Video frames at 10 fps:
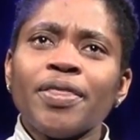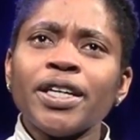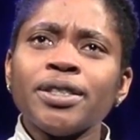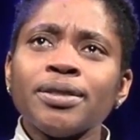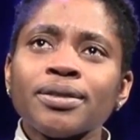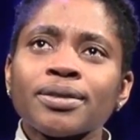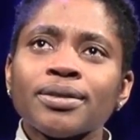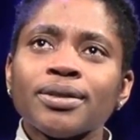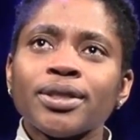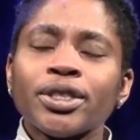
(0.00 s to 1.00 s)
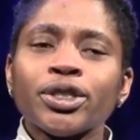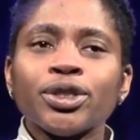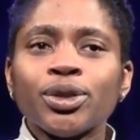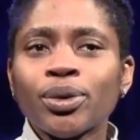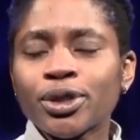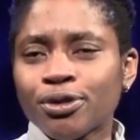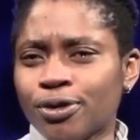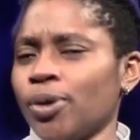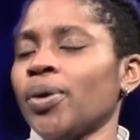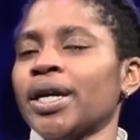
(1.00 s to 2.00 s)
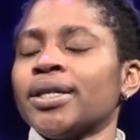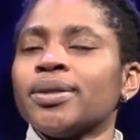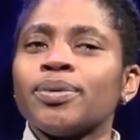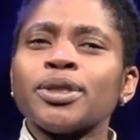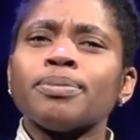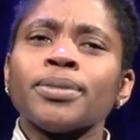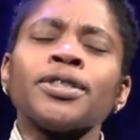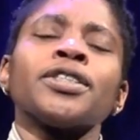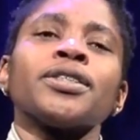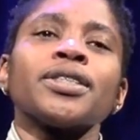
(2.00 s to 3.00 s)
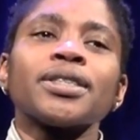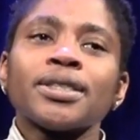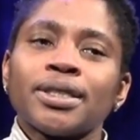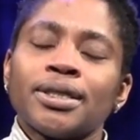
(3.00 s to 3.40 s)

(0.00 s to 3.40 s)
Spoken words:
And then George Floyd was murdered,